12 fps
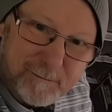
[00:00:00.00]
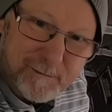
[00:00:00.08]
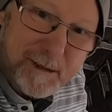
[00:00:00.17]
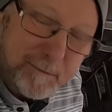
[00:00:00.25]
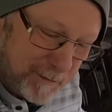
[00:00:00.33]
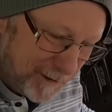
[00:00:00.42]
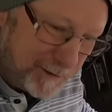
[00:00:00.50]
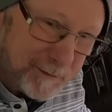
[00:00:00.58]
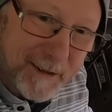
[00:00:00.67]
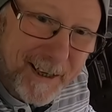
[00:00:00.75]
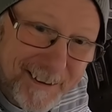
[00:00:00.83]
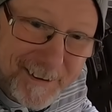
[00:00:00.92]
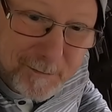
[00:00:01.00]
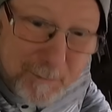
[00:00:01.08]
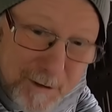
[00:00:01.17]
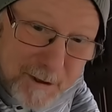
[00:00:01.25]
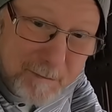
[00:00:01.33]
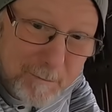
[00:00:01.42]
really pleased with that, and it's
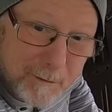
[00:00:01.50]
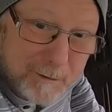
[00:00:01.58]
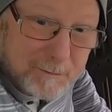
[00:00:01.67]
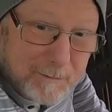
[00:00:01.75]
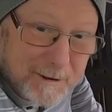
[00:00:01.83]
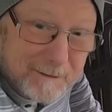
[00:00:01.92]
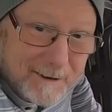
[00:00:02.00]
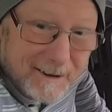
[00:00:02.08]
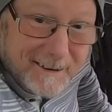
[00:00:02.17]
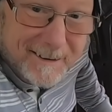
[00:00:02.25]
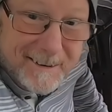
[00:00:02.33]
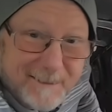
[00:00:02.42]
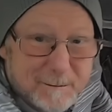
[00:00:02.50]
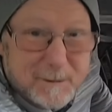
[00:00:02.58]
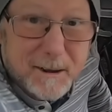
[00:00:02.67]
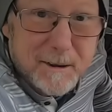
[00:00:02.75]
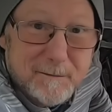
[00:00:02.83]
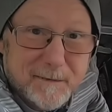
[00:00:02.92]
workable as well. It'll do
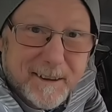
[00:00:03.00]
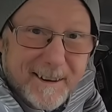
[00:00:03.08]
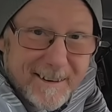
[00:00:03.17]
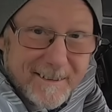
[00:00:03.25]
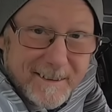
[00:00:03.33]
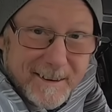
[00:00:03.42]
for now.